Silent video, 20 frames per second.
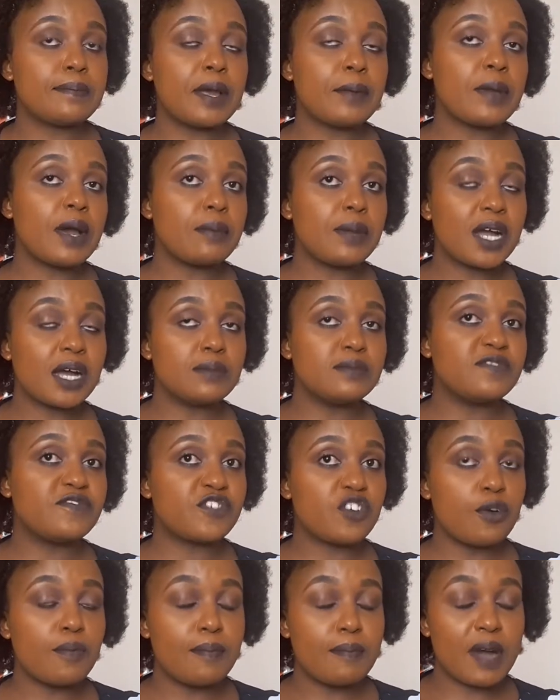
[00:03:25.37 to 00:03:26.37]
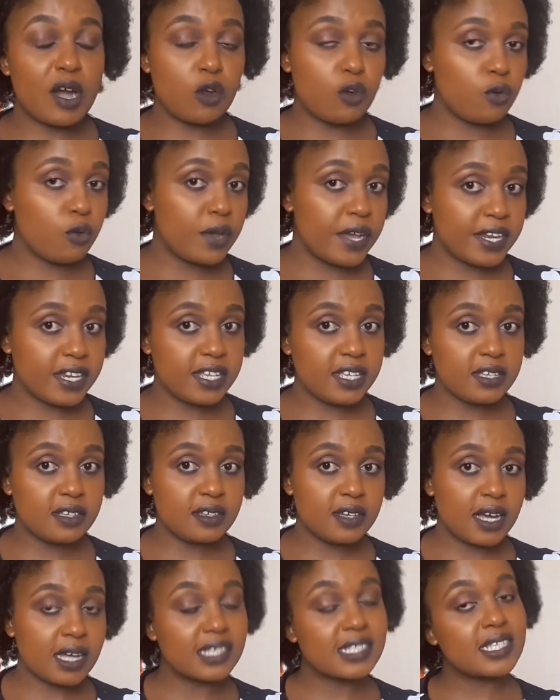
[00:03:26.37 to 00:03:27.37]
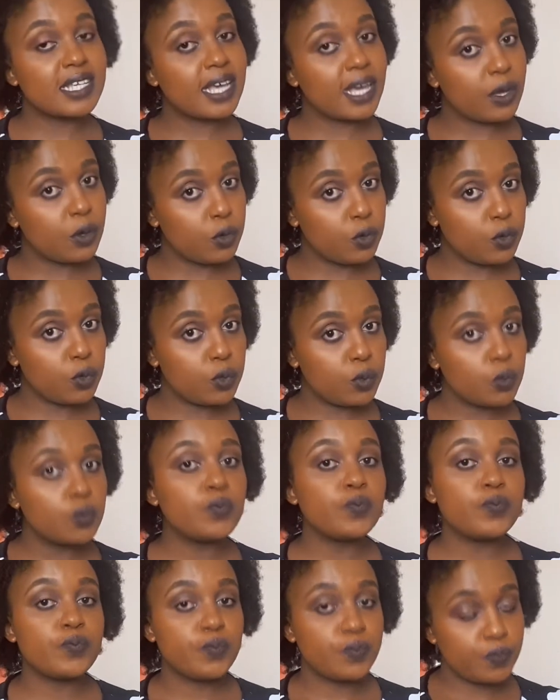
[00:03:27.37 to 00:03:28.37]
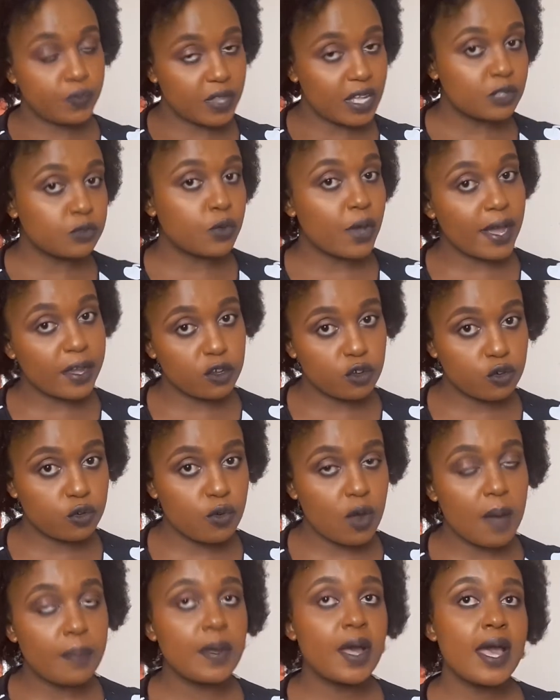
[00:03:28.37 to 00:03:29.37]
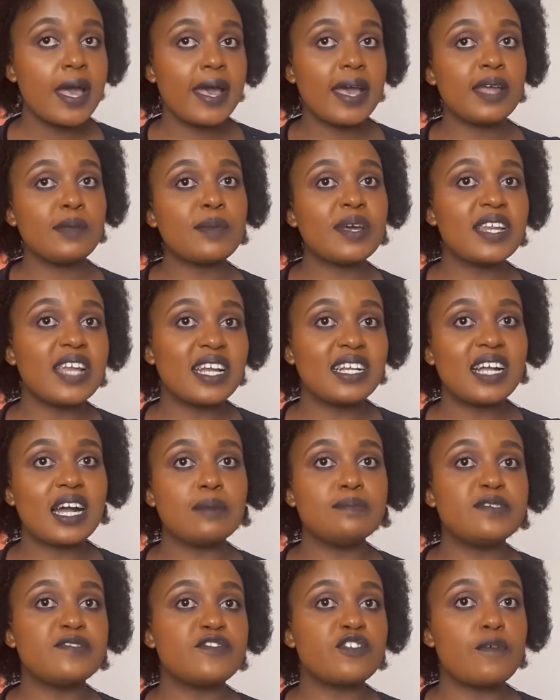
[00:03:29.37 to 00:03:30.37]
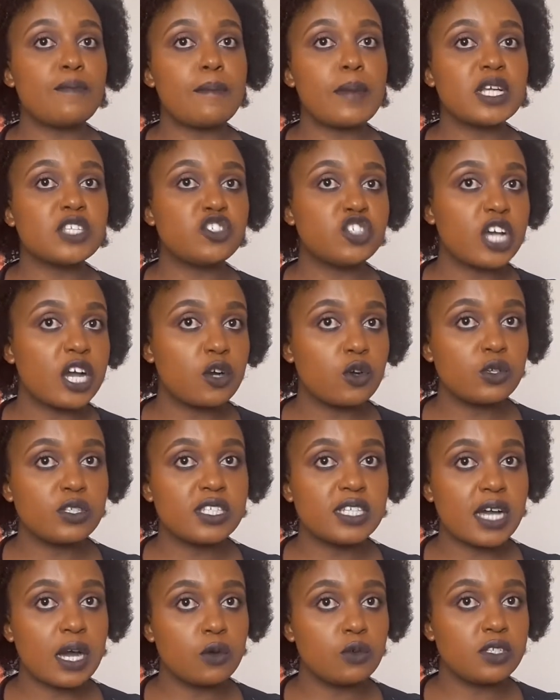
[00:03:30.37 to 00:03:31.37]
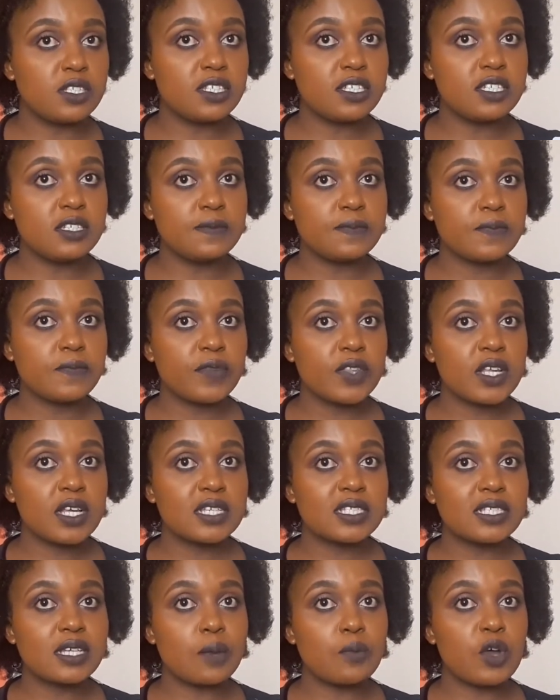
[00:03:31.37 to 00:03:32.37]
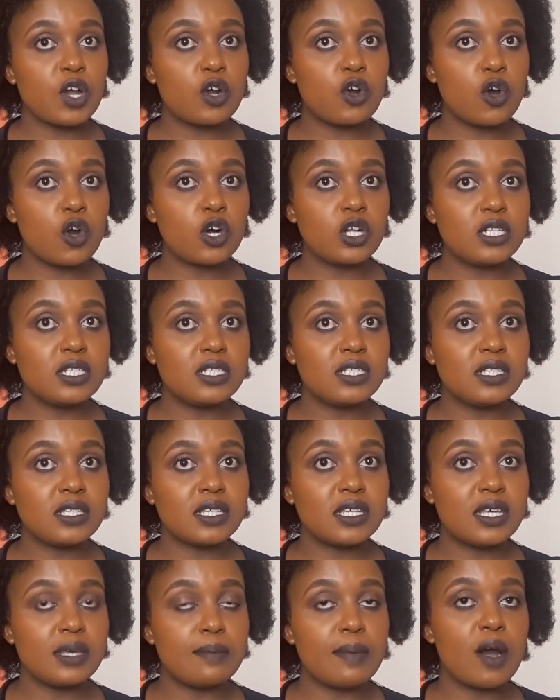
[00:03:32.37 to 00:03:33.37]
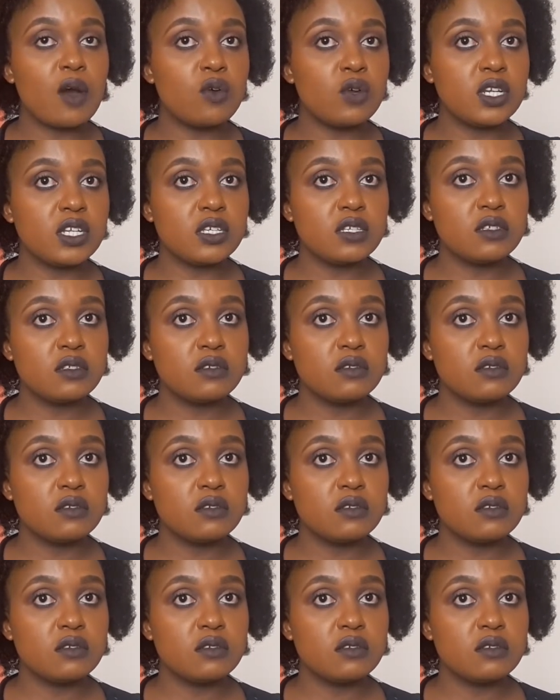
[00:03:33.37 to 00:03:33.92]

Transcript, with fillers: My mom comes from Makueni, Kasikeu. That's where I grew up. And my dad comes from Machakos County, somewhere called Kibauni.